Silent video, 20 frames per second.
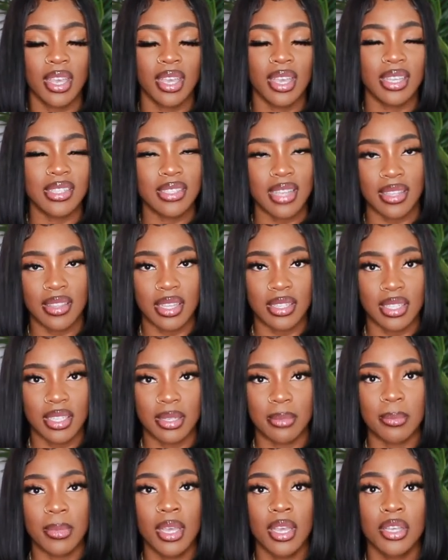It's not that
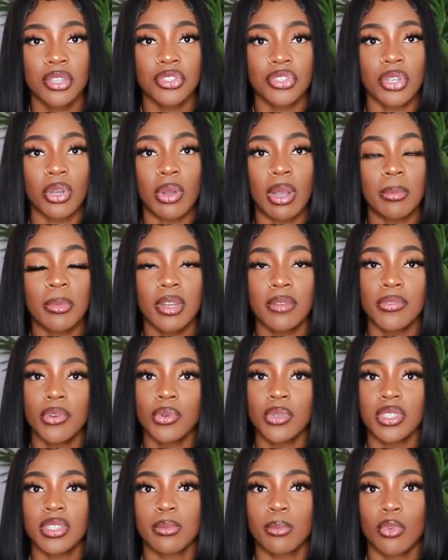deep. So I'm gonna
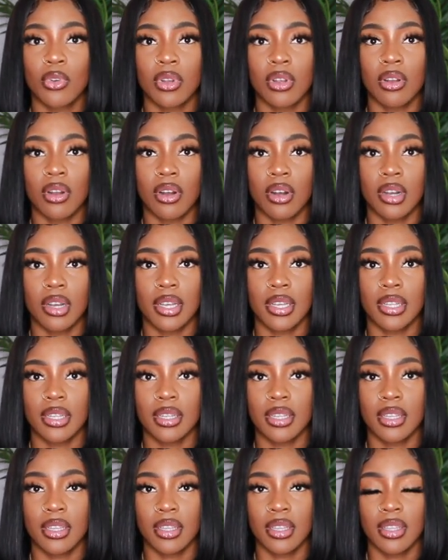focus more
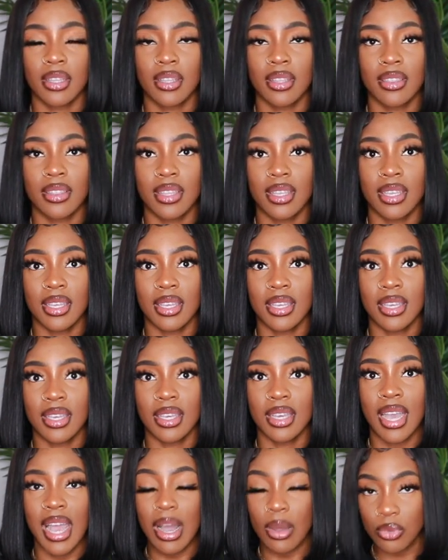on
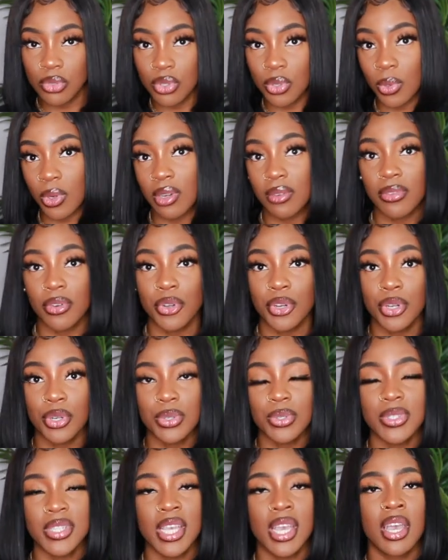the outdoor
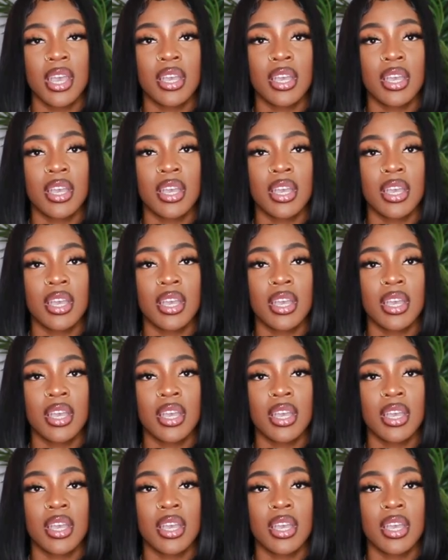photos.